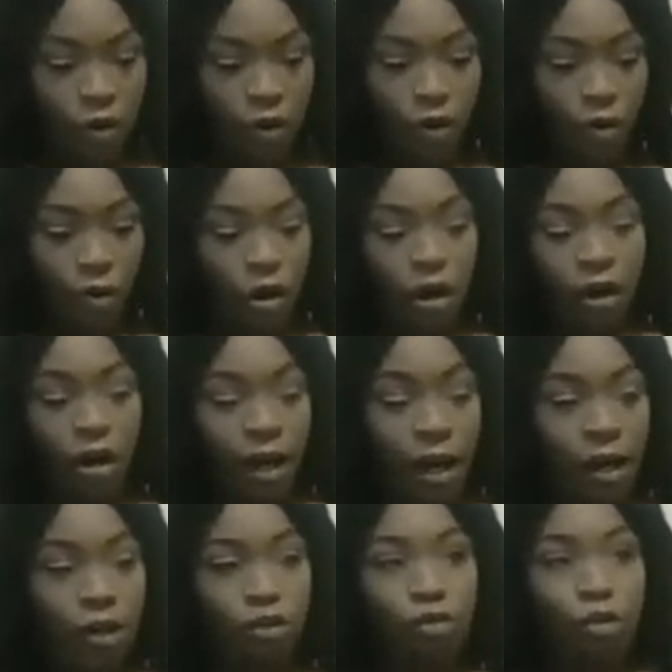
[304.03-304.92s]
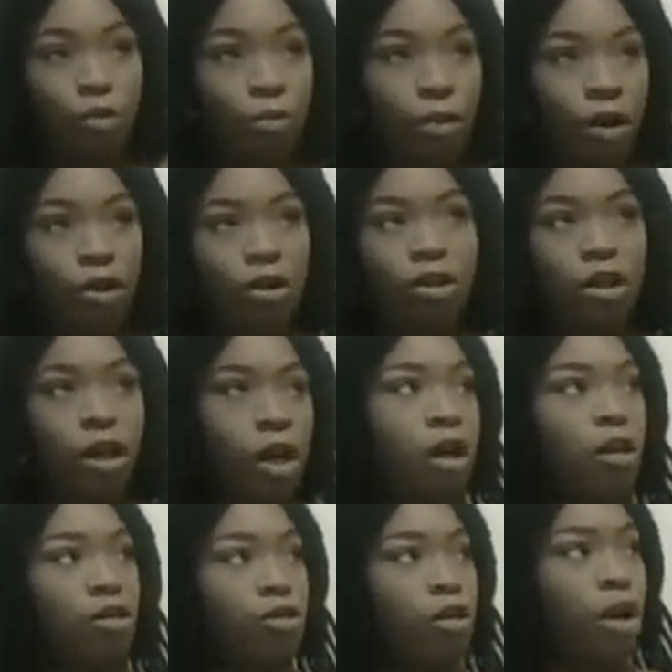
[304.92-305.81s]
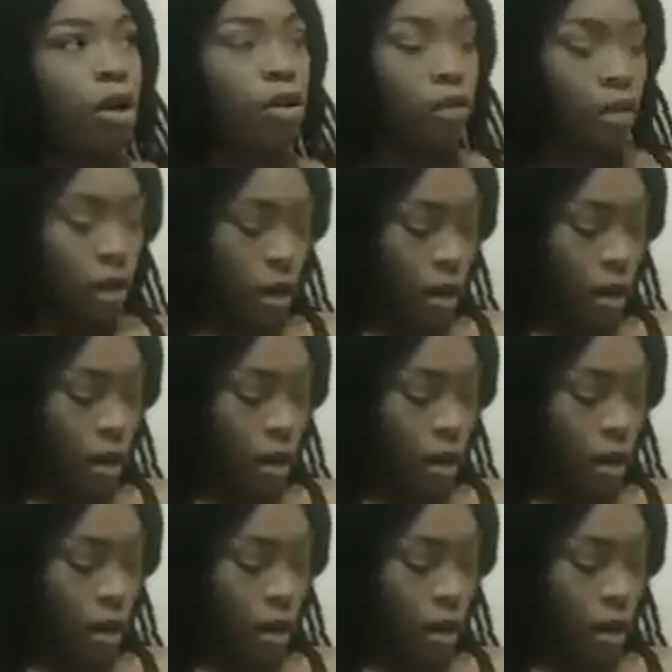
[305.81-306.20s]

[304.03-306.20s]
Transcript: or an actual marriage contract